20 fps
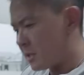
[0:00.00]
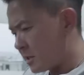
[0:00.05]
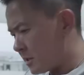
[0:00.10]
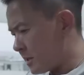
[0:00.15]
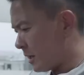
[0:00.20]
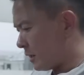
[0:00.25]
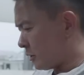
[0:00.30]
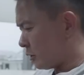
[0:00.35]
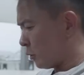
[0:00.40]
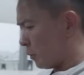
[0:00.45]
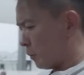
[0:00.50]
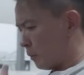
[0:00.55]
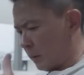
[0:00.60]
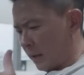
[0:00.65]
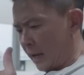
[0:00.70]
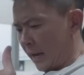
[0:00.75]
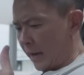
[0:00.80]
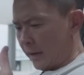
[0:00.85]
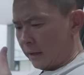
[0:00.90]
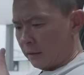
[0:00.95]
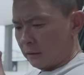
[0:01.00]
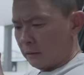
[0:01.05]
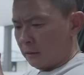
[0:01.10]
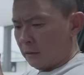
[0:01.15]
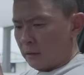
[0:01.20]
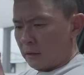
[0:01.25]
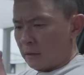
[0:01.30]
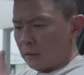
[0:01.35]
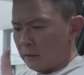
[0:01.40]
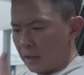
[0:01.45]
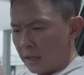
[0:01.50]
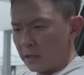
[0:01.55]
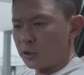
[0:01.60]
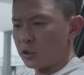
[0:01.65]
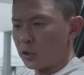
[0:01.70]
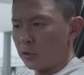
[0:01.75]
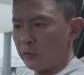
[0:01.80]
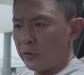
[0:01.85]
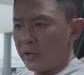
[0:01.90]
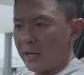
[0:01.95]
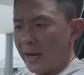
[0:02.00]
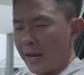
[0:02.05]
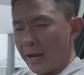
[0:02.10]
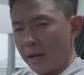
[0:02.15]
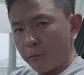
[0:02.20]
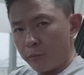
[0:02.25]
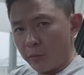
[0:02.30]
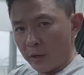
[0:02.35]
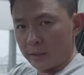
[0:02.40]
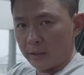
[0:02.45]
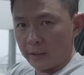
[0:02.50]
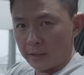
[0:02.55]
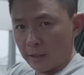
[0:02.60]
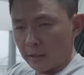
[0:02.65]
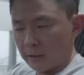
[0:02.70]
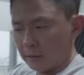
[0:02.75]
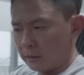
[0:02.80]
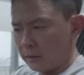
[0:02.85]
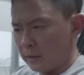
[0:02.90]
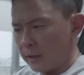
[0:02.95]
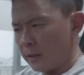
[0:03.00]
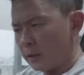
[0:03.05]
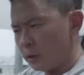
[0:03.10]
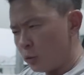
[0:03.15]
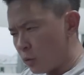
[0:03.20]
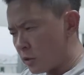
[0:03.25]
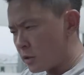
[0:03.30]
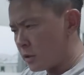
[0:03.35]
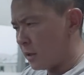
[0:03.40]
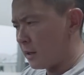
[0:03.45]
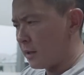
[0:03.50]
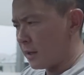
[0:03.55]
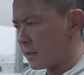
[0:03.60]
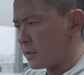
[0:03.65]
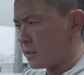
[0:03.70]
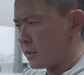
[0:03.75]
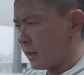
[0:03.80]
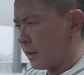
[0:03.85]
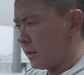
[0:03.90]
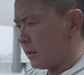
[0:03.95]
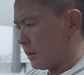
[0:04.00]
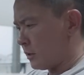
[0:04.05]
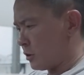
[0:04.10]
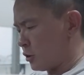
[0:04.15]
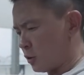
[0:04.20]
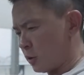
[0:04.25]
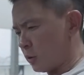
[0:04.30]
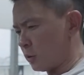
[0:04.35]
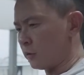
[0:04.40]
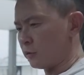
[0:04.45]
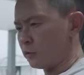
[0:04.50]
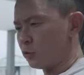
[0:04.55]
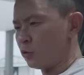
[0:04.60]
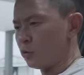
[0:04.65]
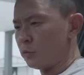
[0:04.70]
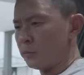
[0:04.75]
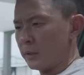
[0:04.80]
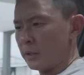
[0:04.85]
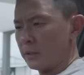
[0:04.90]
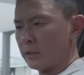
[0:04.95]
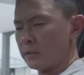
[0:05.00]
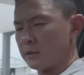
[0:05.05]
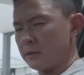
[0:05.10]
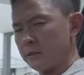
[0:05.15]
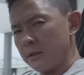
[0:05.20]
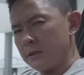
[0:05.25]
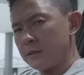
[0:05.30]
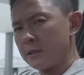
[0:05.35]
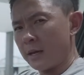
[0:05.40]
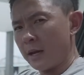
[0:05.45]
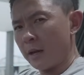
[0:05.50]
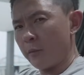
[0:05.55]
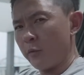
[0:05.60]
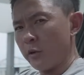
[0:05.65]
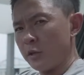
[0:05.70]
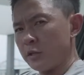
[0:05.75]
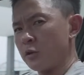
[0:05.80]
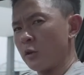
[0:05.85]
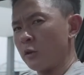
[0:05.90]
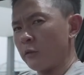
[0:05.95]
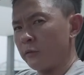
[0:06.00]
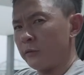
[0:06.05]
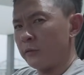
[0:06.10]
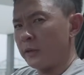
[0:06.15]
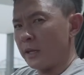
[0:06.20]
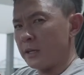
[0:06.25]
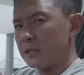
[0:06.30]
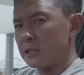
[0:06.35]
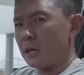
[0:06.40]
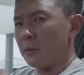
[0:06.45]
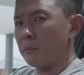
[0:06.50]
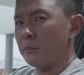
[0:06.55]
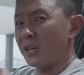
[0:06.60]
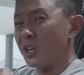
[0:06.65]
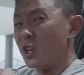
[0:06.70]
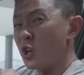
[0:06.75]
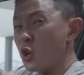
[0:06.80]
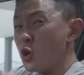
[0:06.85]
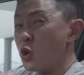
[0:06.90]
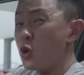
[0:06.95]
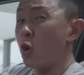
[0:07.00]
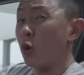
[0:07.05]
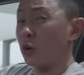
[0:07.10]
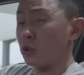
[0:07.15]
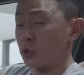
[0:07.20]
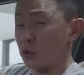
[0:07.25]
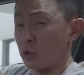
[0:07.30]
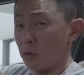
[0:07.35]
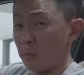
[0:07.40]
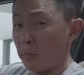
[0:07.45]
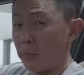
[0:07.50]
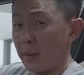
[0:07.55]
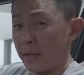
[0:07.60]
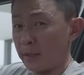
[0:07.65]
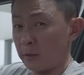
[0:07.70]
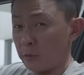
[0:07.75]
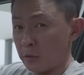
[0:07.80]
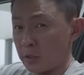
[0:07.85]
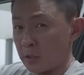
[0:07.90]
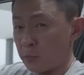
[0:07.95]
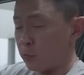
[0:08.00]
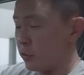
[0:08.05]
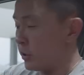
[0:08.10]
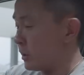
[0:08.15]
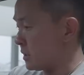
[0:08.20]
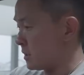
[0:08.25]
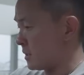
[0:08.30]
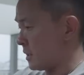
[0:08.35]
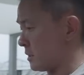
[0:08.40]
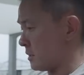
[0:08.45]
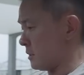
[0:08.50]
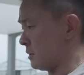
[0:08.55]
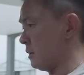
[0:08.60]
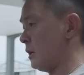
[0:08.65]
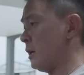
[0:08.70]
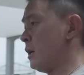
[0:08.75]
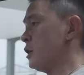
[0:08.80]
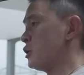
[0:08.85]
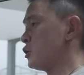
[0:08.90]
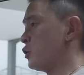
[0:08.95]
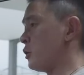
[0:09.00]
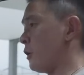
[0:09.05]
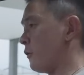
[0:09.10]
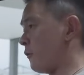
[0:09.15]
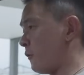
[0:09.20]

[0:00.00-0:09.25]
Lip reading: set to blend luxury and practicality, and to a certain extent, it's sort of true because this Camry sort of takes up a notch compared to its predecessor. So you're